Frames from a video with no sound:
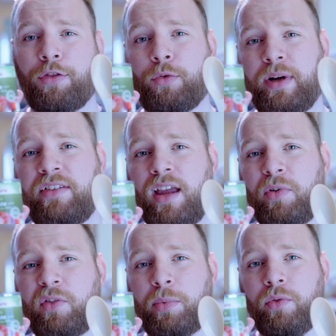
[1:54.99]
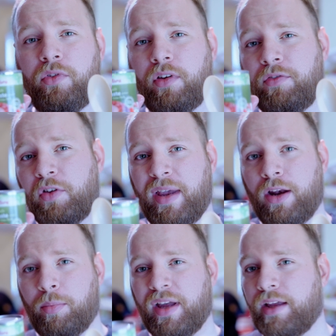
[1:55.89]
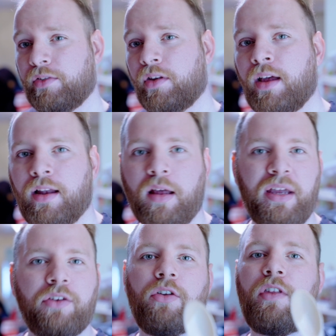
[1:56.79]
3 tablespoons of tomato paste. Now make sure